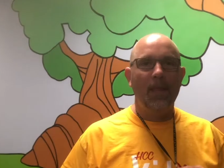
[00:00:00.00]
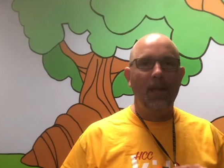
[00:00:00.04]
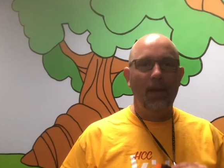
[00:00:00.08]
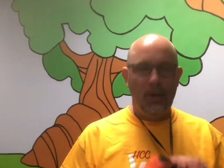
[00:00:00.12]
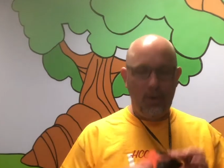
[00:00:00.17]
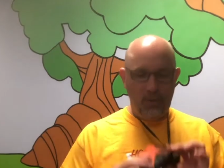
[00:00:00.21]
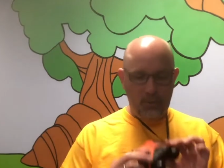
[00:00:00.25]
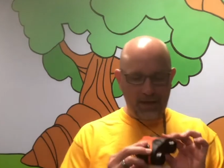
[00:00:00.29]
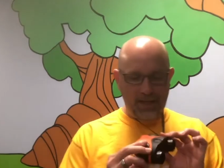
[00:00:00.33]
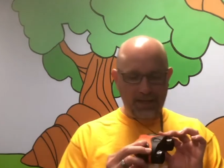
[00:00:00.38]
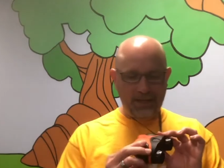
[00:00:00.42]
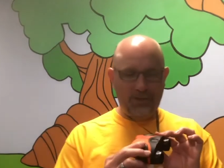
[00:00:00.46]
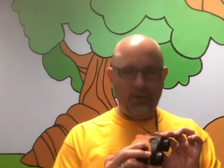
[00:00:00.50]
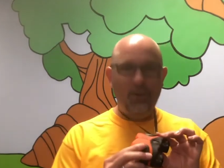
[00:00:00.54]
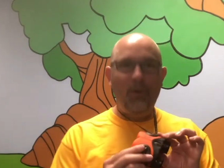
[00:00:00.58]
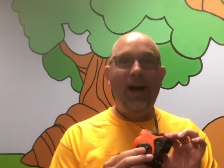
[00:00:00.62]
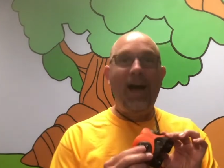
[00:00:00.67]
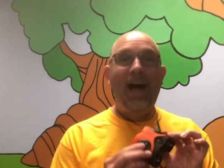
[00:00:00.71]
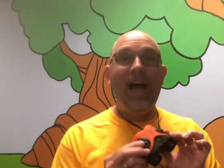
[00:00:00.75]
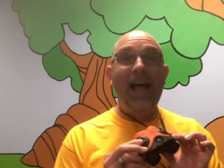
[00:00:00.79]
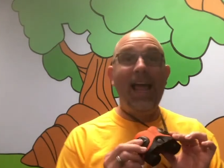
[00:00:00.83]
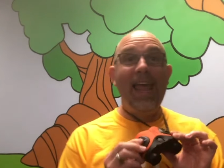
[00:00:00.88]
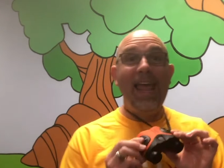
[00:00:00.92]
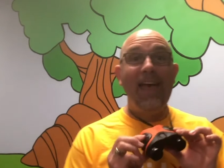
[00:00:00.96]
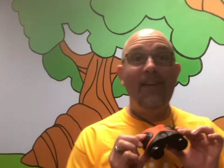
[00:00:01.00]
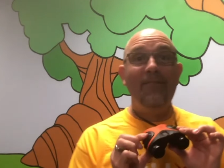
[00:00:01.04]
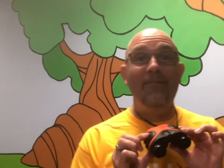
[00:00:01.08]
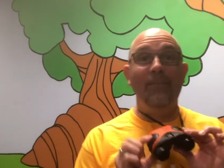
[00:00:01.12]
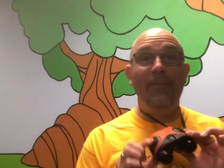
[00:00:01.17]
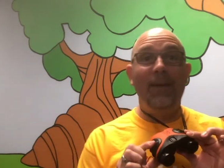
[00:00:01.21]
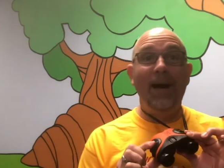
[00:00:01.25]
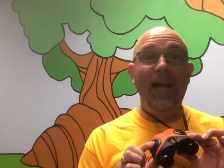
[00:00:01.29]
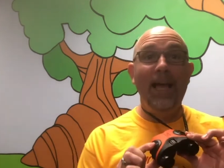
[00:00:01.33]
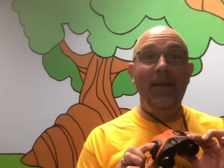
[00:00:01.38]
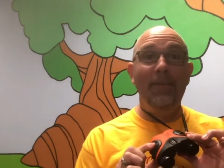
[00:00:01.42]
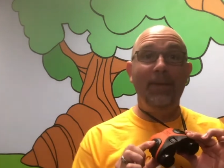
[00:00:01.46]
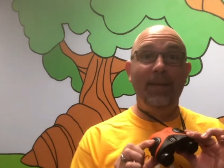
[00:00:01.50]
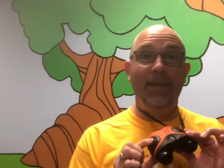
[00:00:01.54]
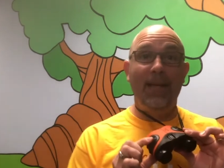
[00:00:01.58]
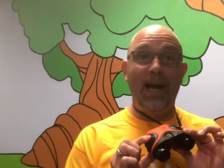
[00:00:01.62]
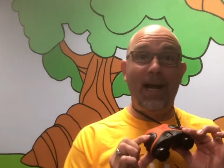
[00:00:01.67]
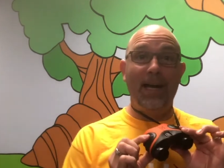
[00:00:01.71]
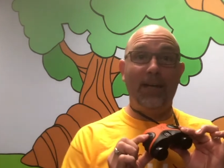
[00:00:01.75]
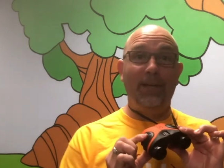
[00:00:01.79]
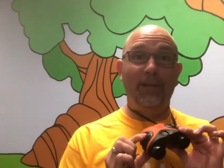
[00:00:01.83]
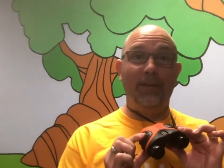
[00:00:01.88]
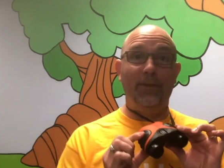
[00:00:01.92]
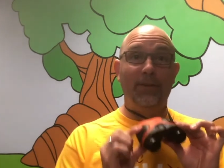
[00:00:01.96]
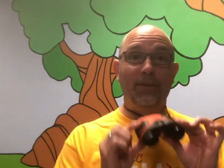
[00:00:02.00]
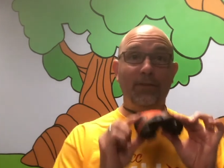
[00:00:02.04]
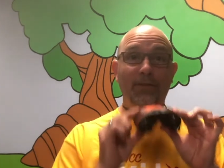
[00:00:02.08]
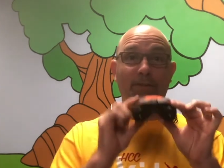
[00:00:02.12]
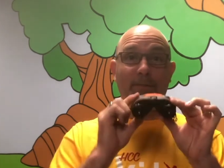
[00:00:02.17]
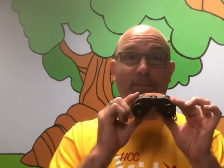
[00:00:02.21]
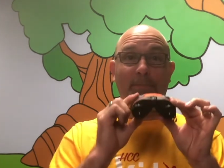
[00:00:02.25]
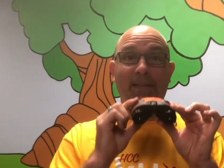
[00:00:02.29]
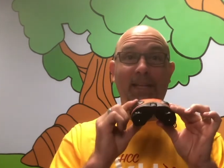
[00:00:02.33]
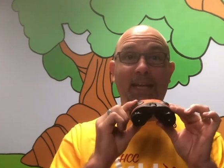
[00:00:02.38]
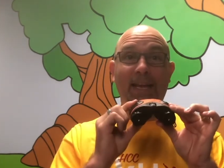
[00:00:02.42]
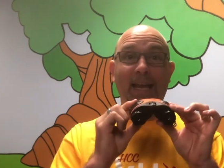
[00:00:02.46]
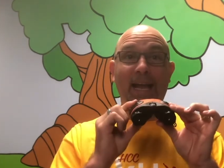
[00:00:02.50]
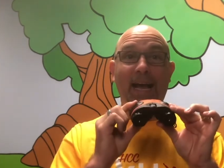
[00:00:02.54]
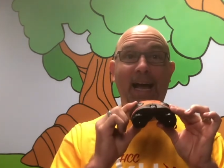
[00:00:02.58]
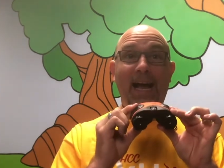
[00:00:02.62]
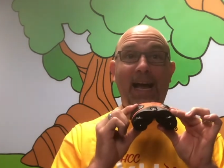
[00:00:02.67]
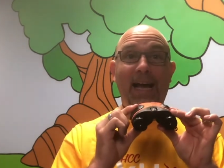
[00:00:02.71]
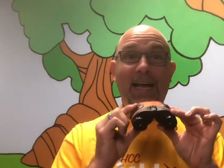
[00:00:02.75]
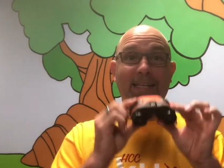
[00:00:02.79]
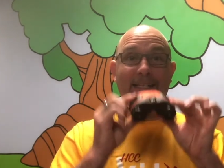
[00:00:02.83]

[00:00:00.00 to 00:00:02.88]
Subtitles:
Okay, so I have my binoculars to play I